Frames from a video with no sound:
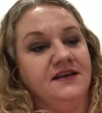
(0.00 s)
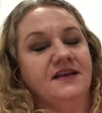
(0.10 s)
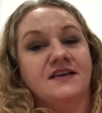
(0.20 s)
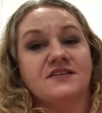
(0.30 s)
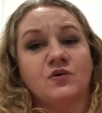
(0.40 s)

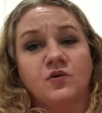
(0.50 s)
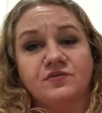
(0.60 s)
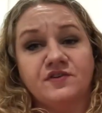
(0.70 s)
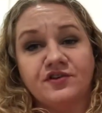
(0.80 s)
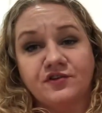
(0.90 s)
is called
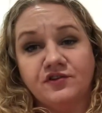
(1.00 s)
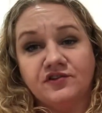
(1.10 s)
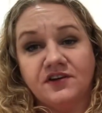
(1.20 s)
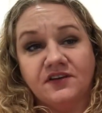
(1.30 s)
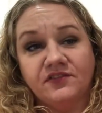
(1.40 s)
the
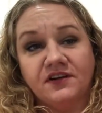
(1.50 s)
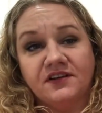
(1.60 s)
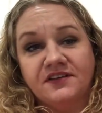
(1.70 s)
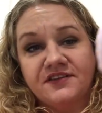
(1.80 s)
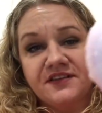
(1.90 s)
Screwdriver.
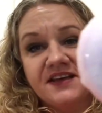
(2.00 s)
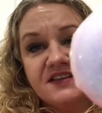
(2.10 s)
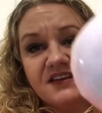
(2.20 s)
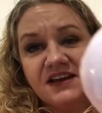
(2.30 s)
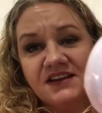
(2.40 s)
So that's
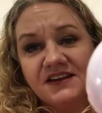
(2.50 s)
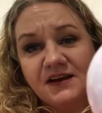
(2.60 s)
kind of like